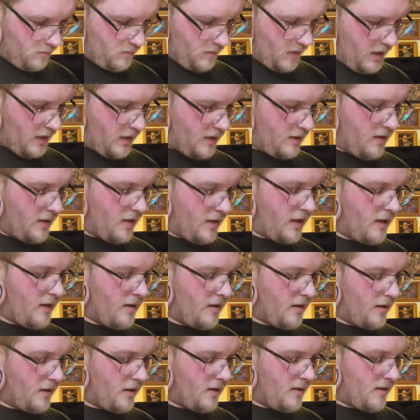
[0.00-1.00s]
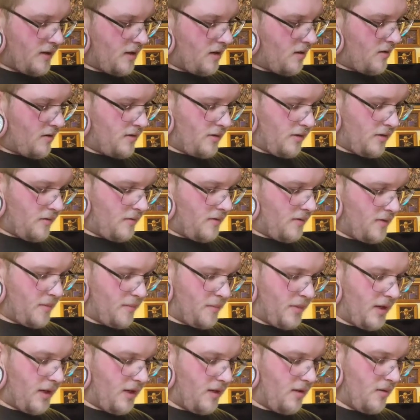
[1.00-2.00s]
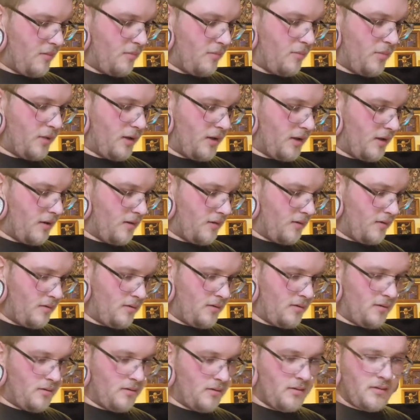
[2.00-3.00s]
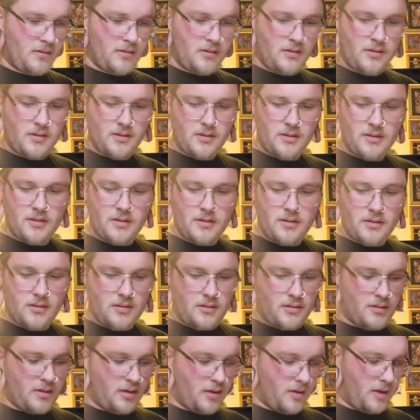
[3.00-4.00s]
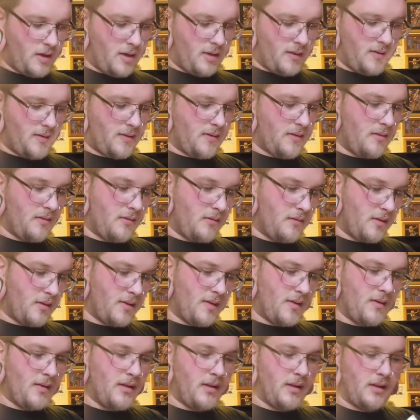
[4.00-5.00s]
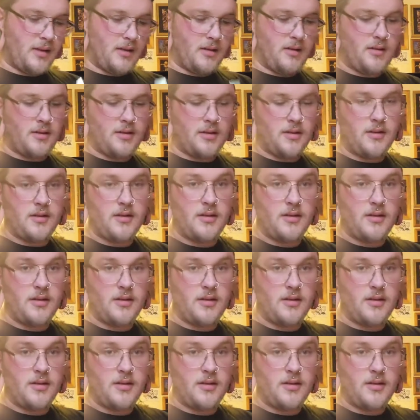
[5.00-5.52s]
And get the dang things out. They're always a pain in the butt. Alright, so it looks like...